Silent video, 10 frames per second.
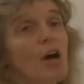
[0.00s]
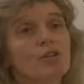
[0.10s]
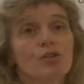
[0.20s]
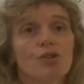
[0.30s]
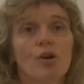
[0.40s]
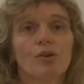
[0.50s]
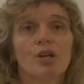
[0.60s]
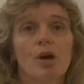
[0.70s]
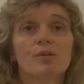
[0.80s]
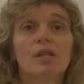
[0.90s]
100 krona
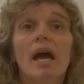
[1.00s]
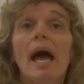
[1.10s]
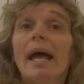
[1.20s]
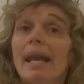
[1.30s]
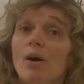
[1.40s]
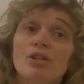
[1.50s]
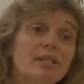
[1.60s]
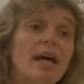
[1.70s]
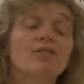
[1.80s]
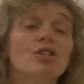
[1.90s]
notes. And now I
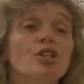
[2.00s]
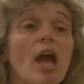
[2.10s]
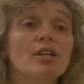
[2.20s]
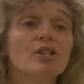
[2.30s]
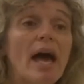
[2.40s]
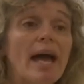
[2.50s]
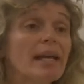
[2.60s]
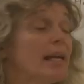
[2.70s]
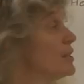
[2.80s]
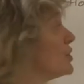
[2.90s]
just have to change that
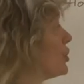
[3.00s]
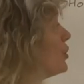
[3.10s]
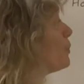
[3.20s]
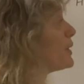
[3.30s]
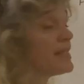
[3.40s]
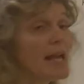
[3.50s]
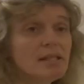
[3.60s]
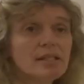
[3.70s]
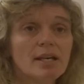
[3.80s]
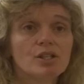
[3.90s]
into
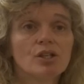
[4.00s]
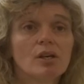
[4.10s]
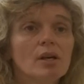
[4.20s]
percentage.